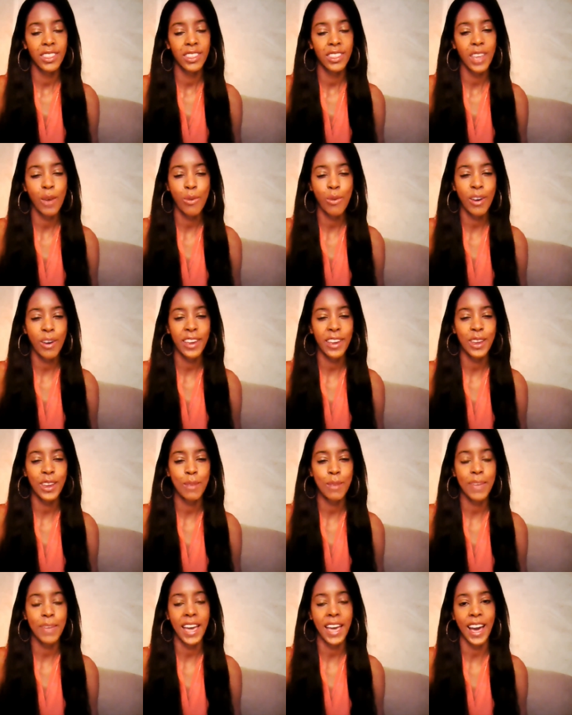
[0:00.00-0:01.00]
They want you
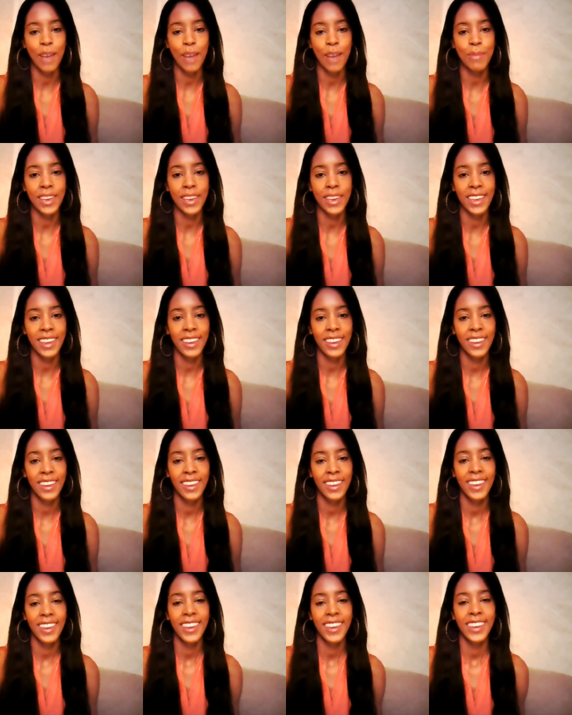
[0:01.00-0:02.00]
to be happy.
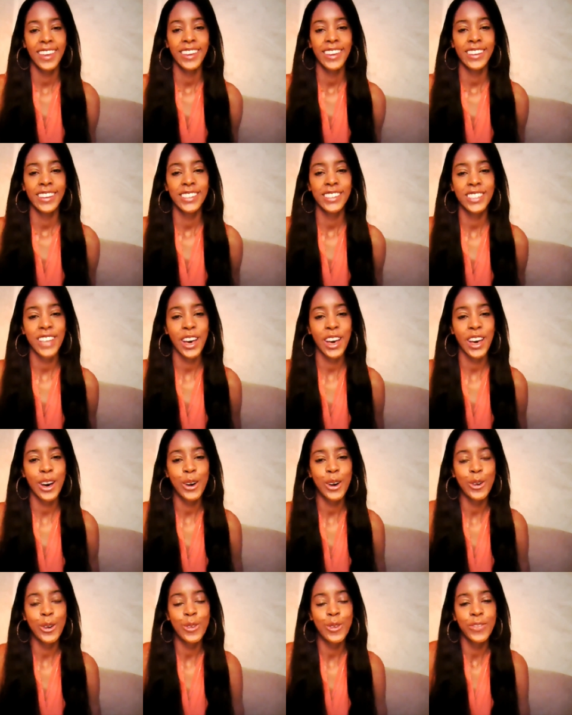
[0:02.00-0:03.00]

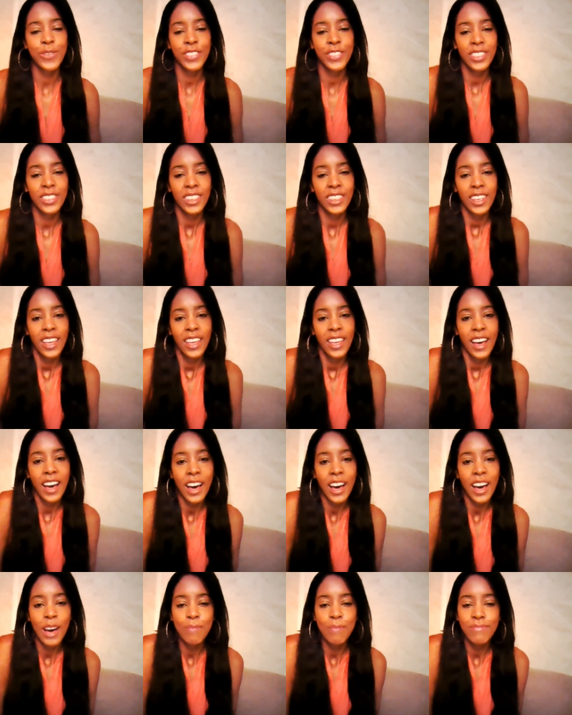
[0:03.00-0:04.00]
So
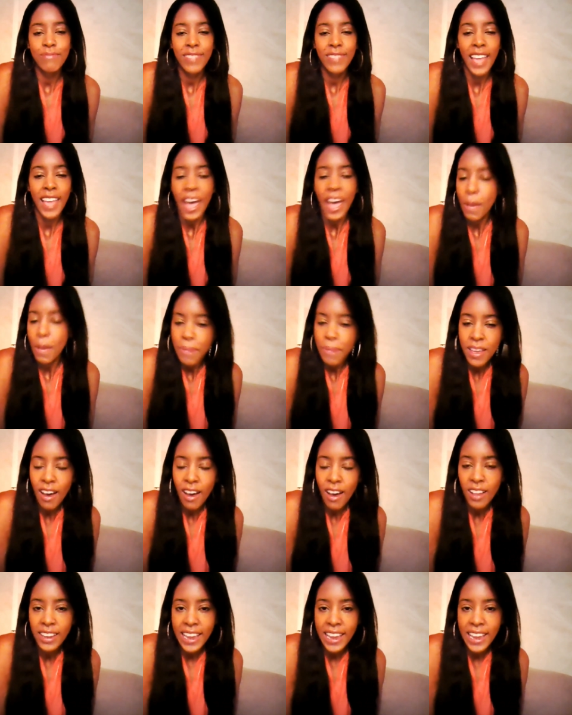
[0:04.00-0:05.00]
happy
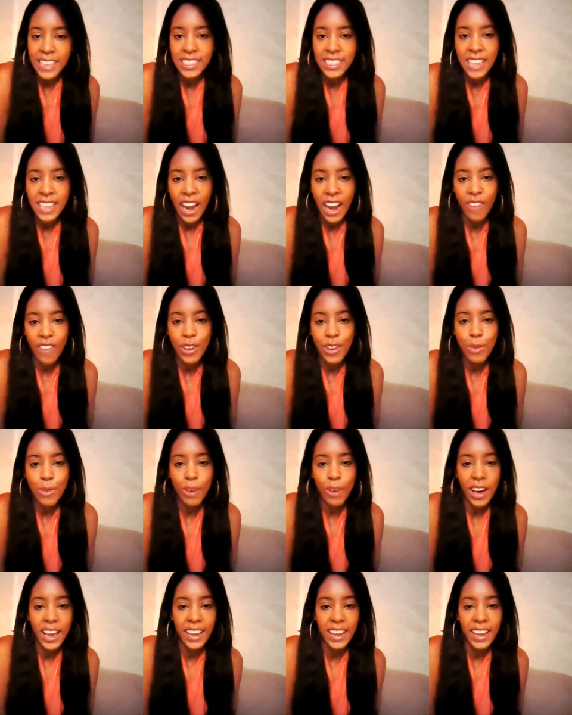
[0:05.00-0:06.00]
holidays to
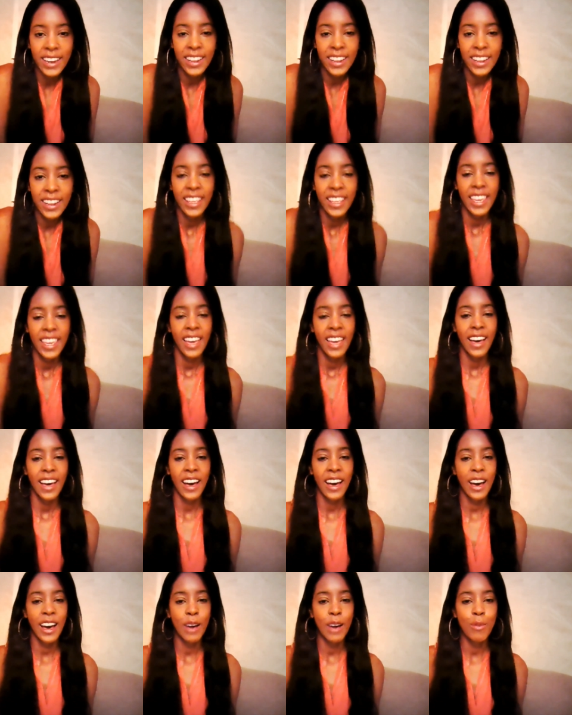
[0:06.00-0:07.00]
everyone.
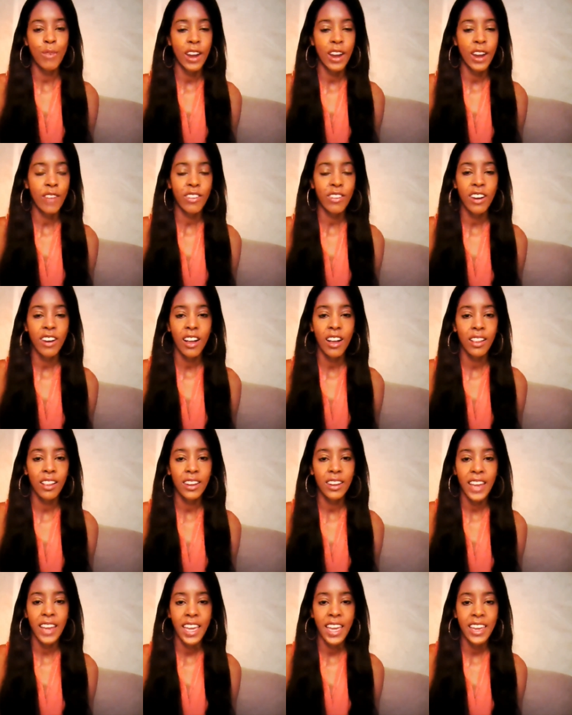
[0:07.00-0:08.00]
Whatever
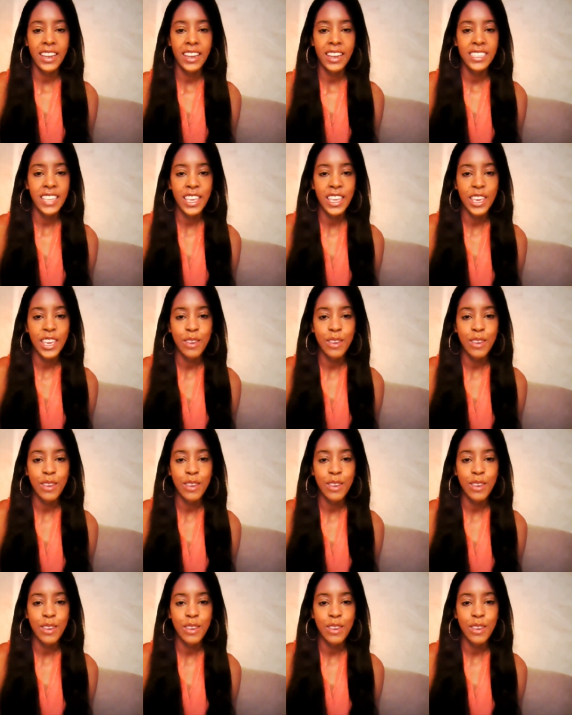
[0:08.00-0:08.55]
holiday it is that